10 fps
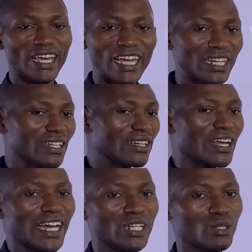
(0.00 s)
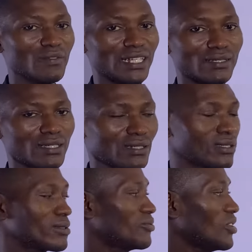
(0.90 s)
any kind of
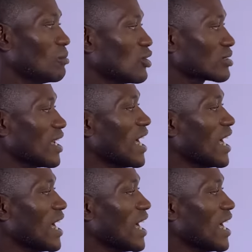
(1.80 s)
assets, they must